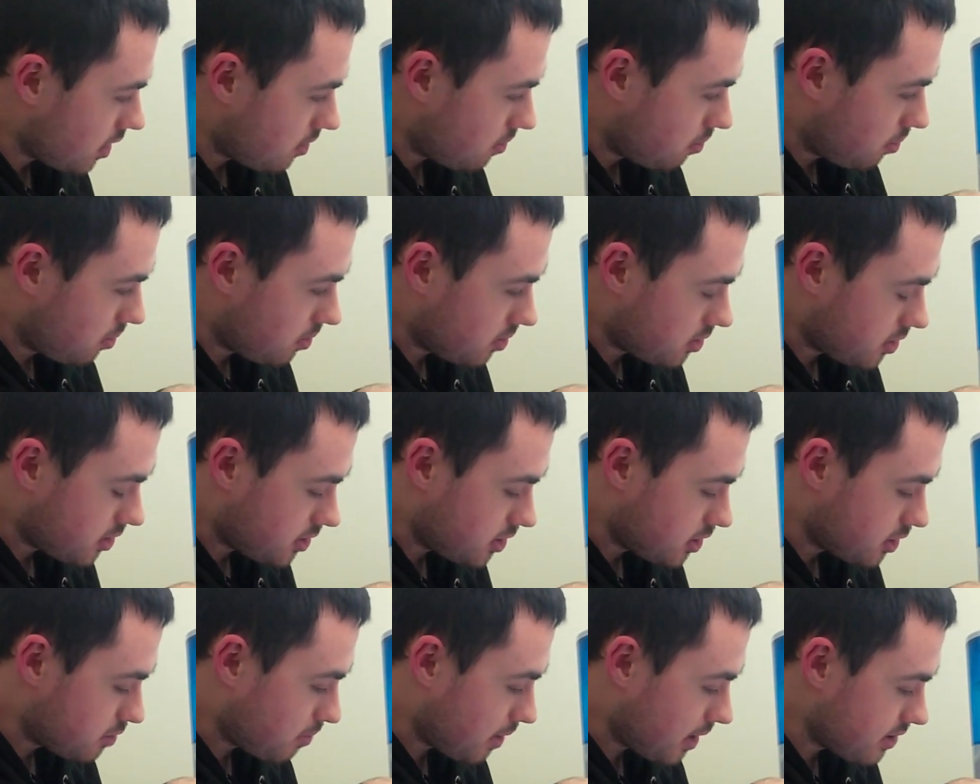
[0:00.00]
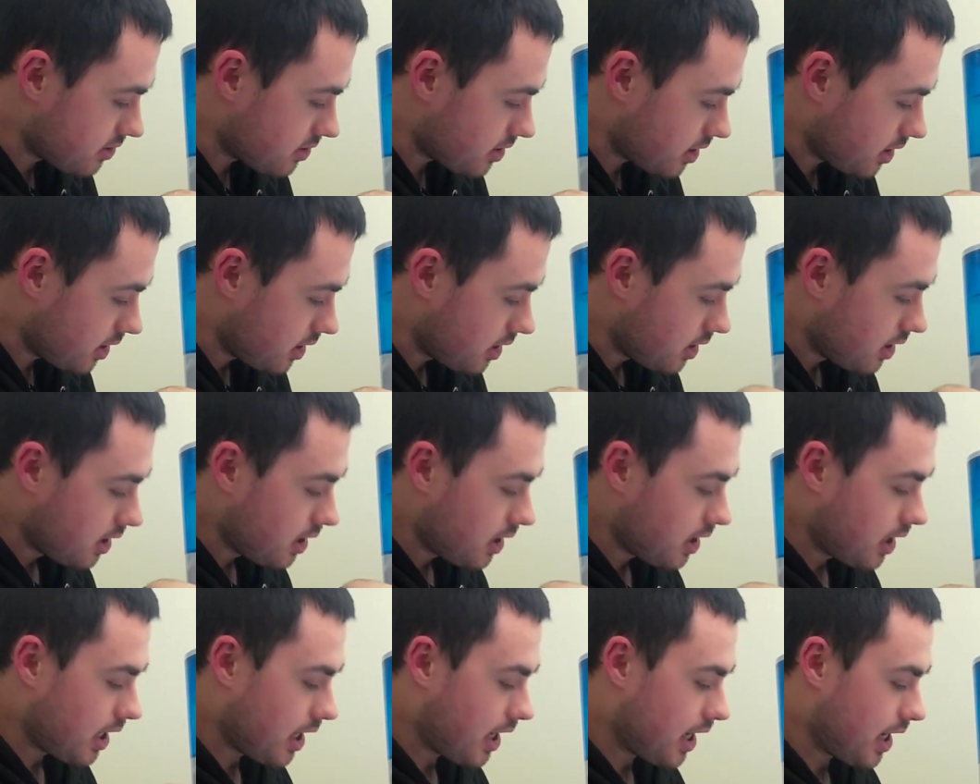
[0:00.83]
a water dispenser,
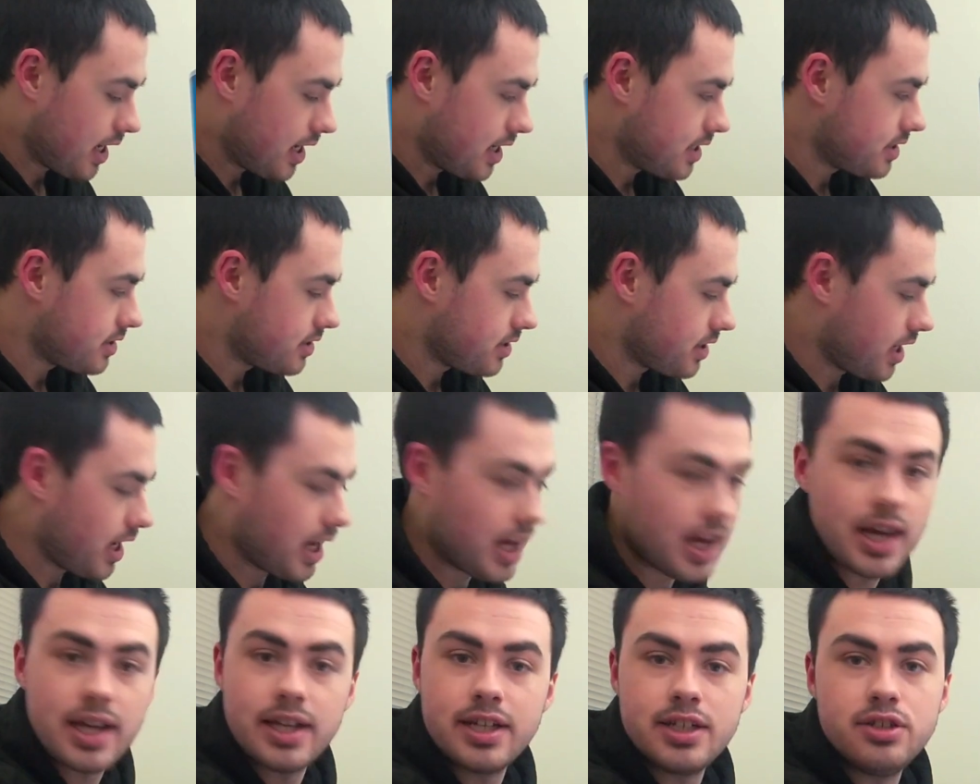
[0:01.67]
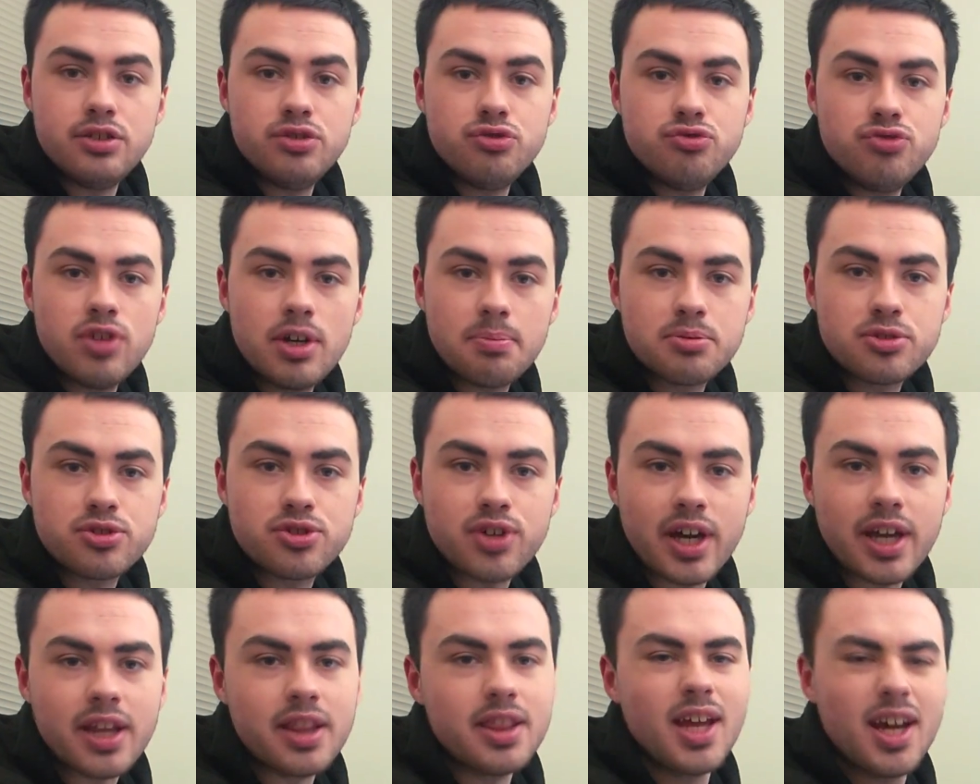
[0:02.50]
and a drip tray.